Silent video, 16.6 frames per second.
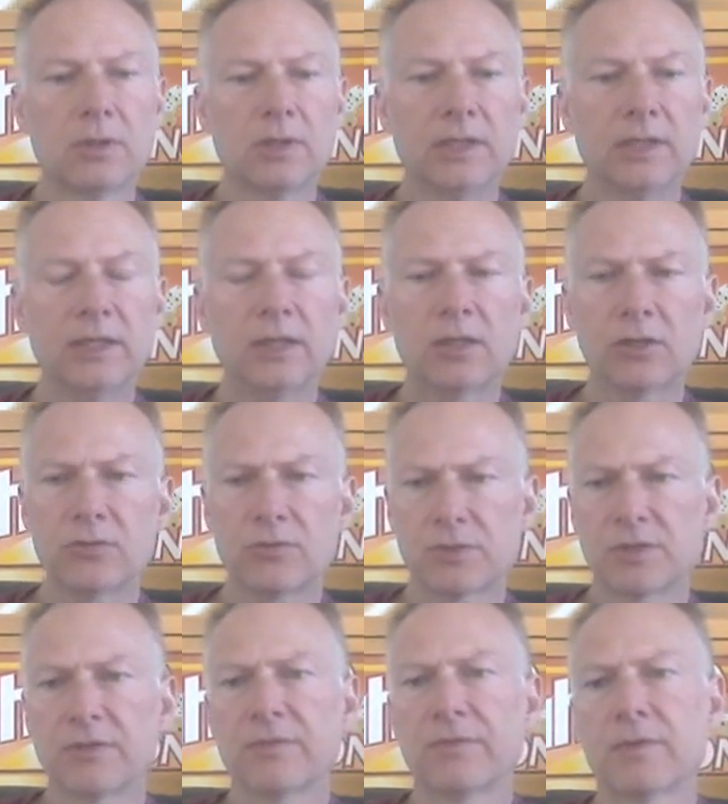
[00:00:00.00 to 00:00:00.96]

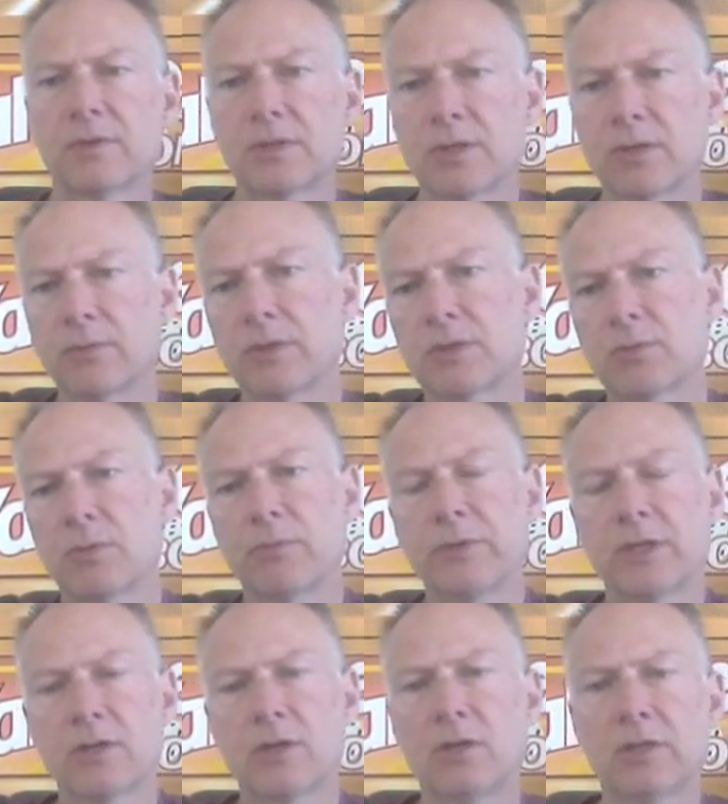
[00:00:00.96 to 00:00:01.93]
inclusive. So it's what
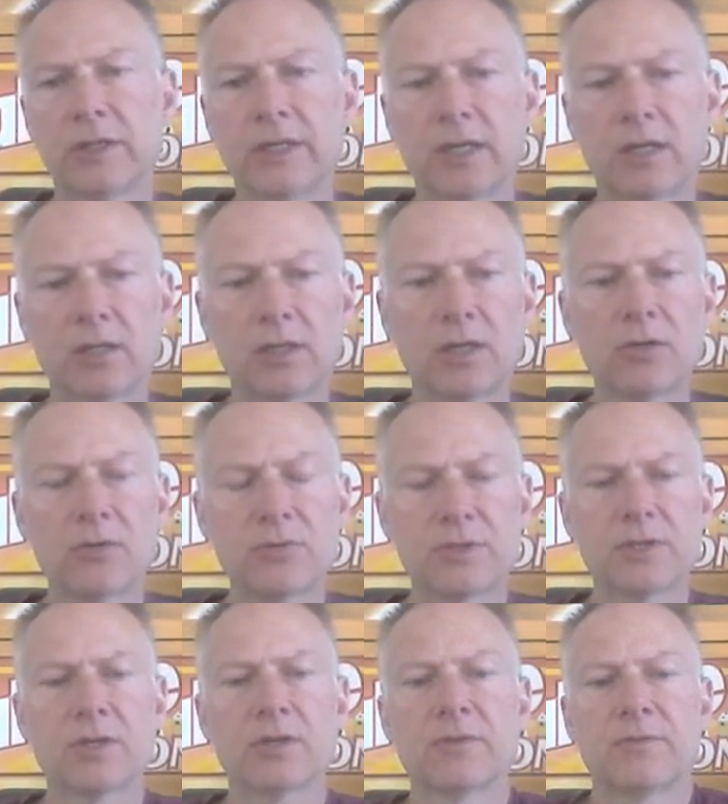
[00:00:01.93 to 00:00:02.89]
we call a
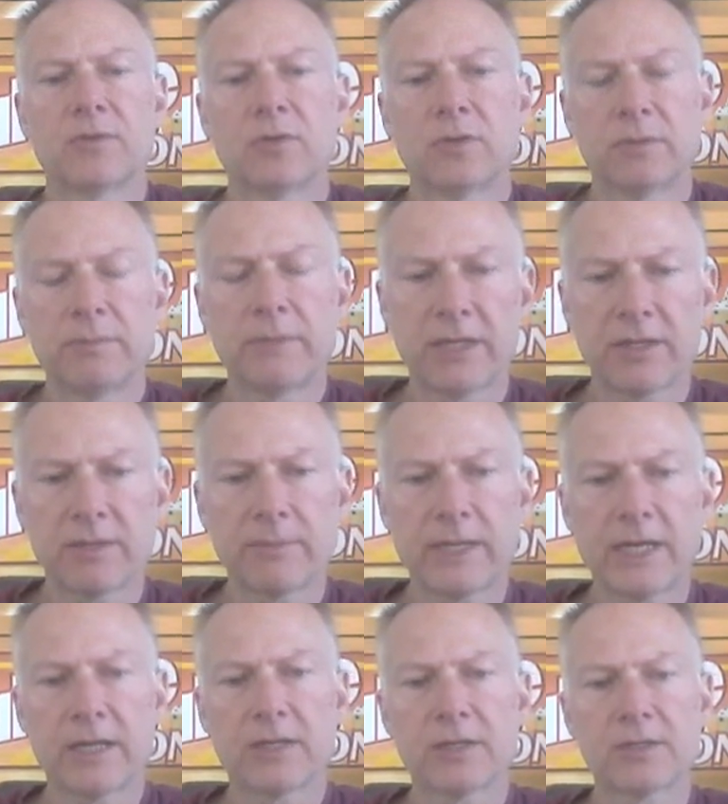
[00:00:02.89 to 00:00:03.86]
closed interval in
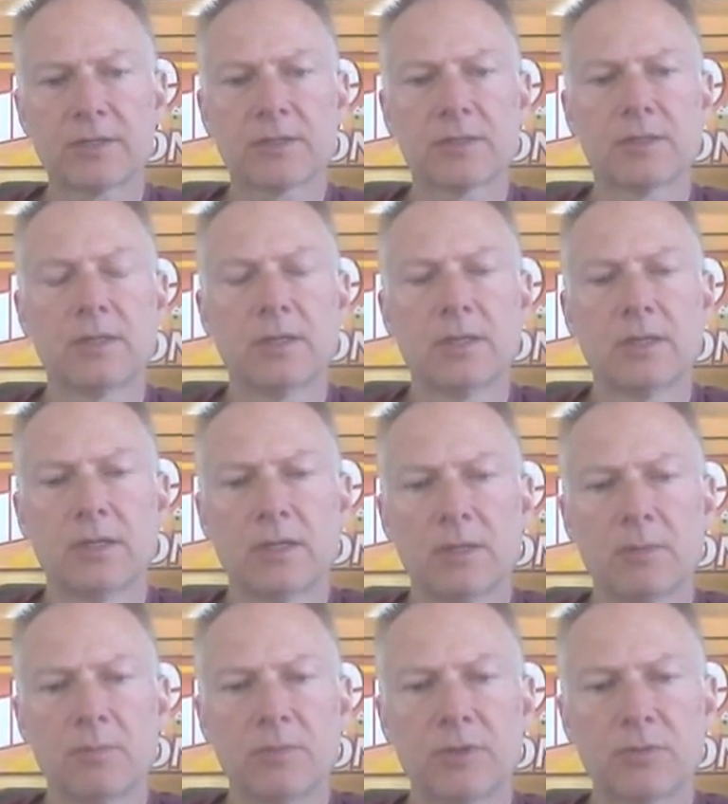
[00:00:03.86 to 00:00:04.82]
mathematics,
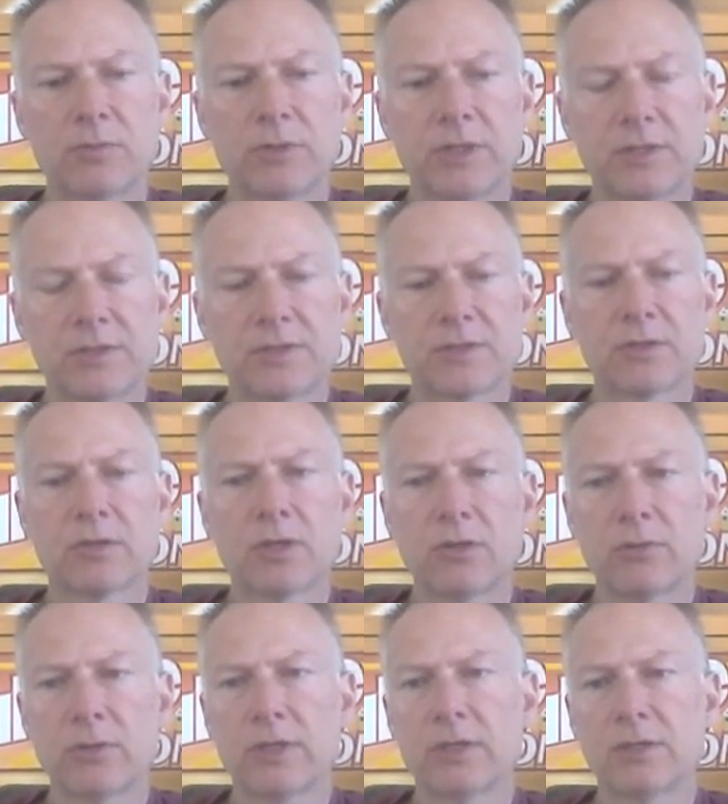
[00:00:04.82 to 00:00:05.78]
between
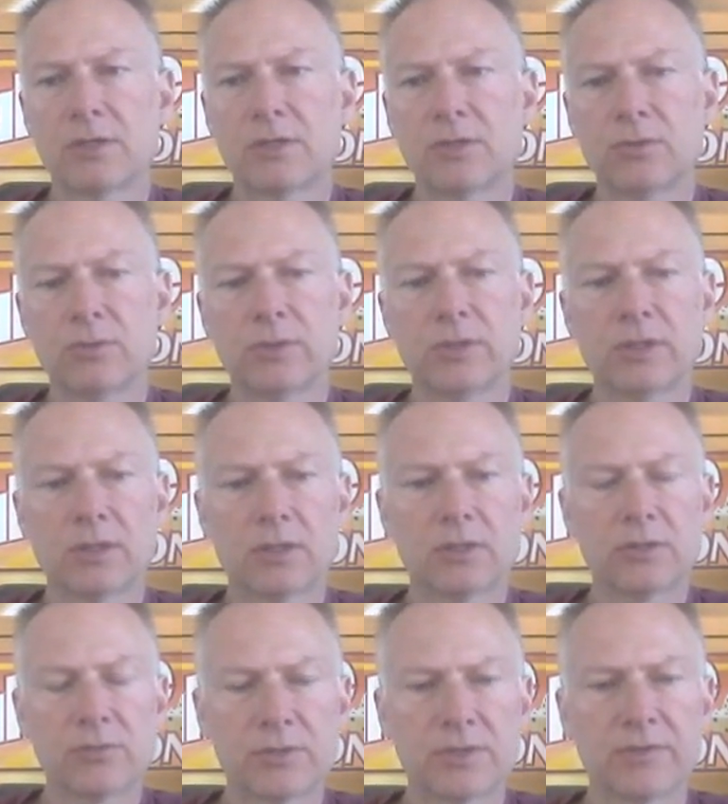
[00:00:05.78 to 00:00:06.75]
0 and 2
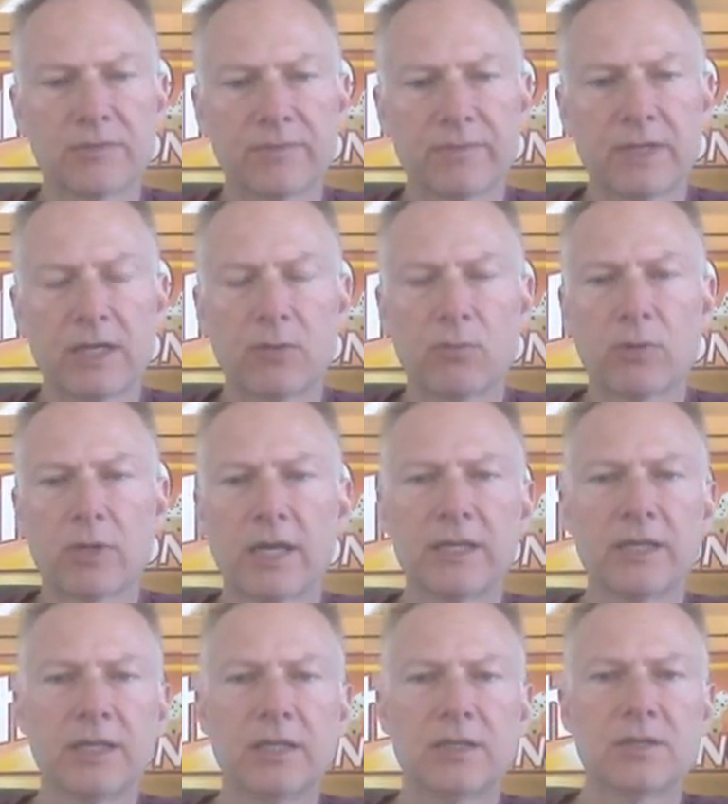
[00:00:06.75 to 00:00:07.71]
inclusive. Now what I
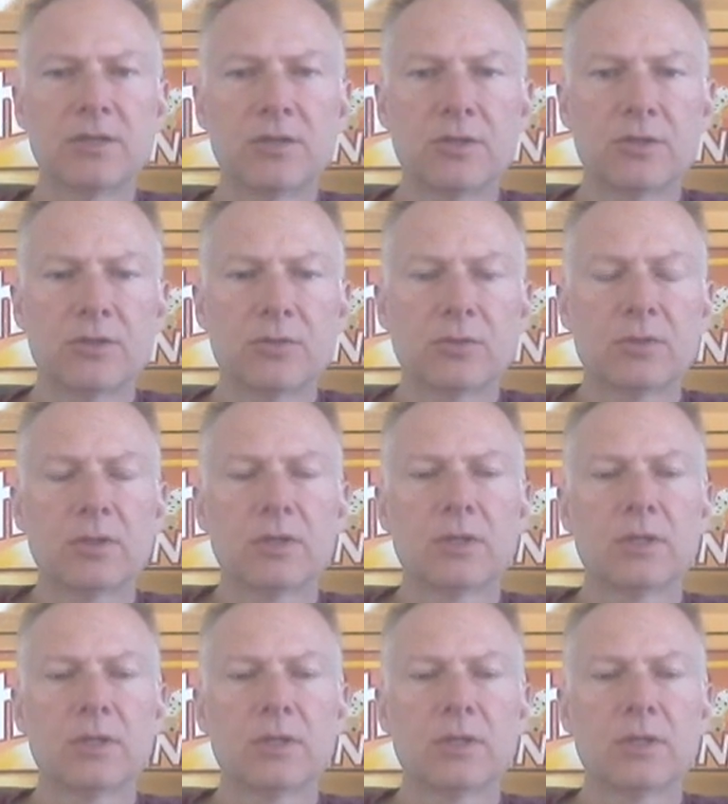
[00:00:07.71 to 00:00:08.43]
need to do